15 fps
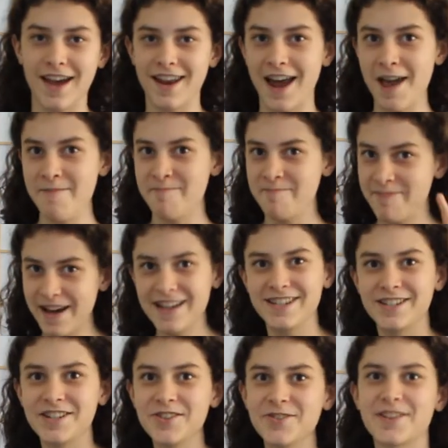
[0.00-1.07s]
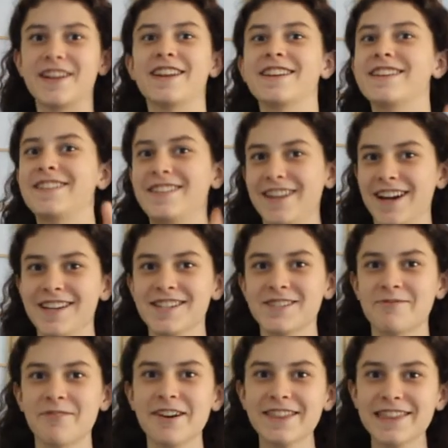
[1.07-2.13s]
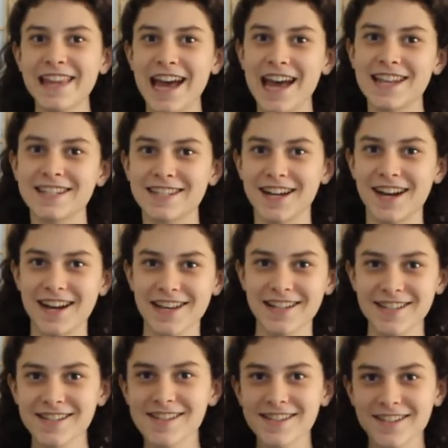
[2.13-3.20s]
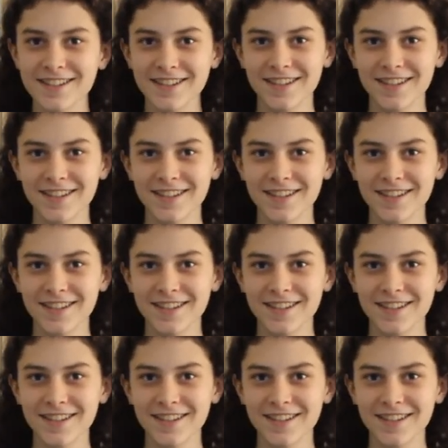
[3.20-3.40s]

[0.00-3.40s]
and I bet you can guess what that does.